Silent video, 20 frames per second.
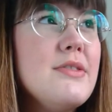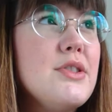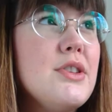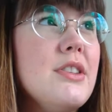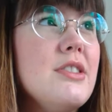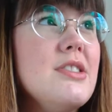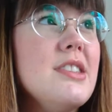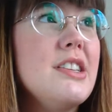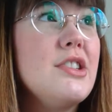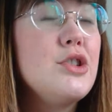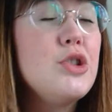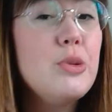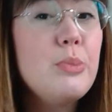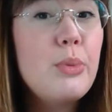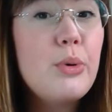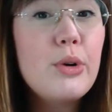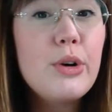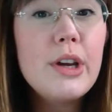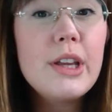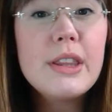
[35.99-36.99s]
So there's like
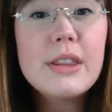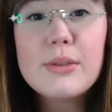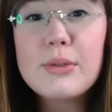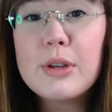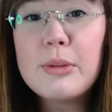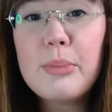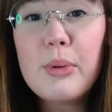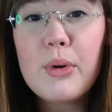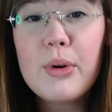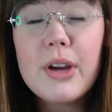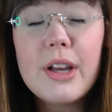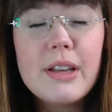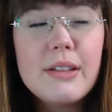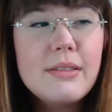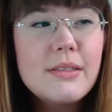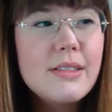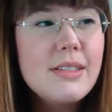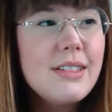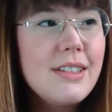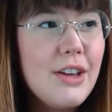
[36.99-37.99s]
2-point,
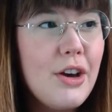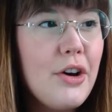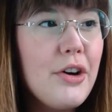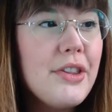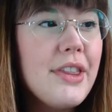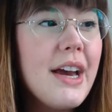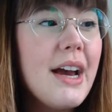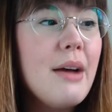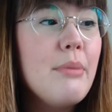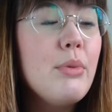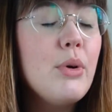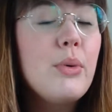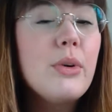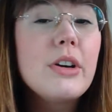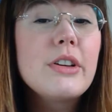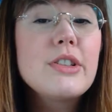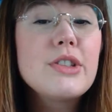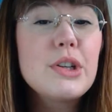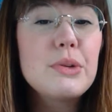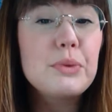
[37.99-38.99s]
3-point, all that. But we're
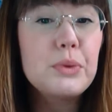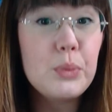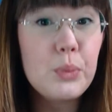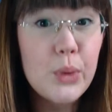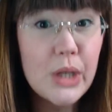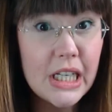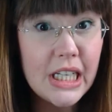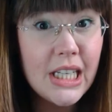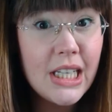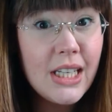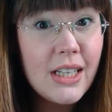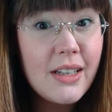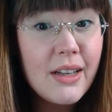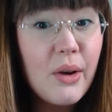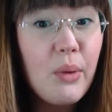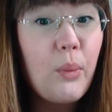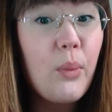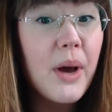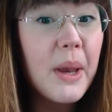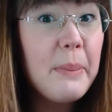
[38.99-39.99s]
going to start with
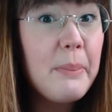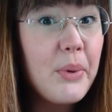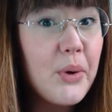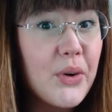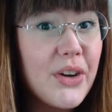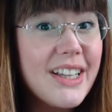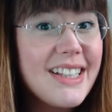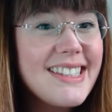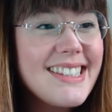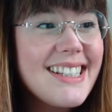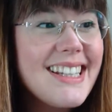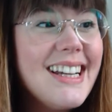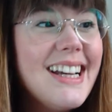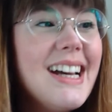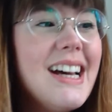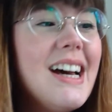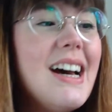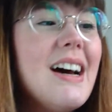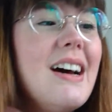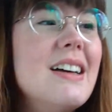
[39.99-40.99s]
one point.
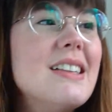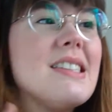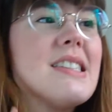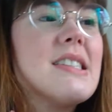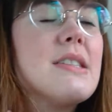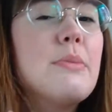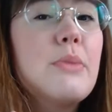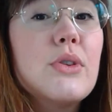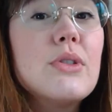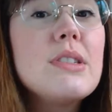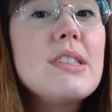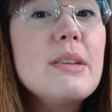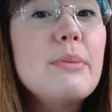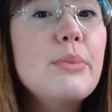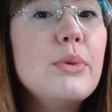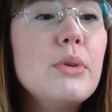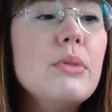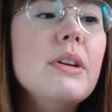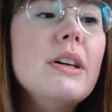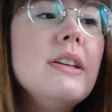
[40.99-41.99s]
It's the most
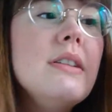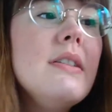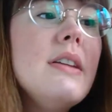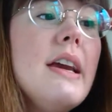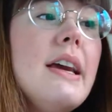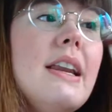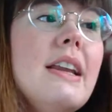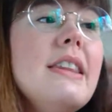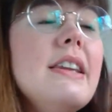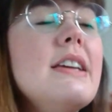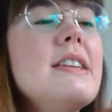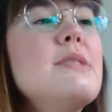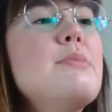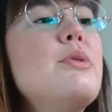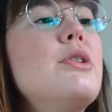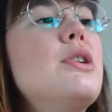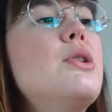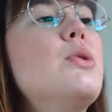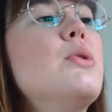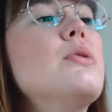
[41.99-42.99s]
simple one, and I think it's
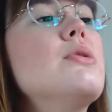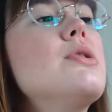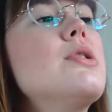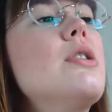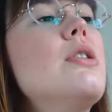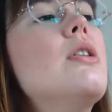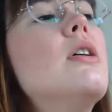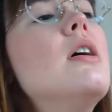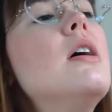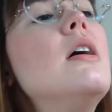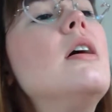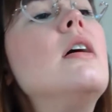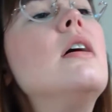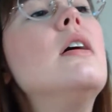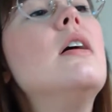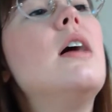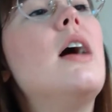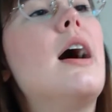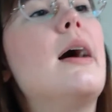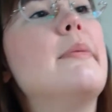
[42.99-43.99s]
pretty cool. So
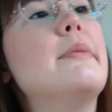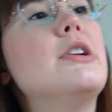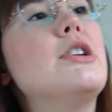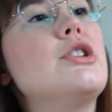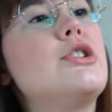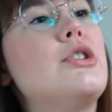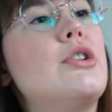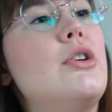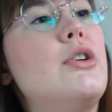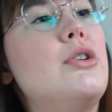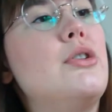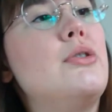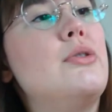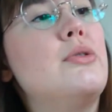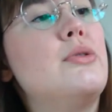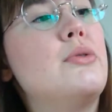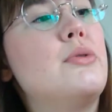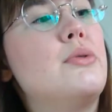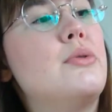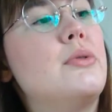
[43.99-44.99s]
I'm going to show
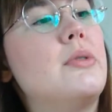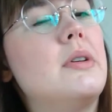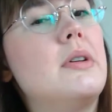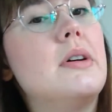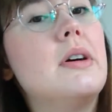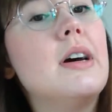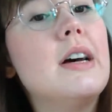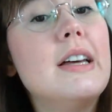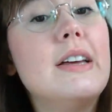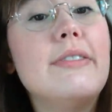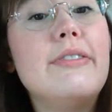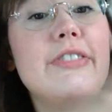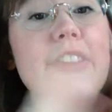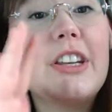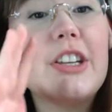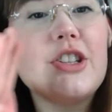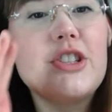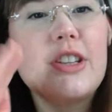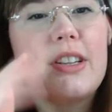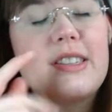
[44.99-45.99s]
you a
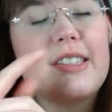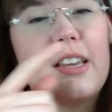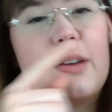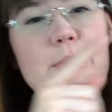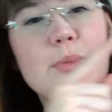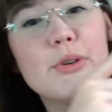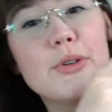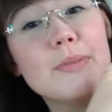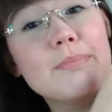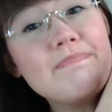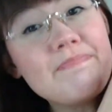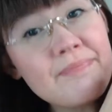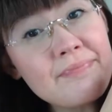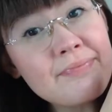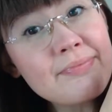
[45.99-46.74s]
finished example.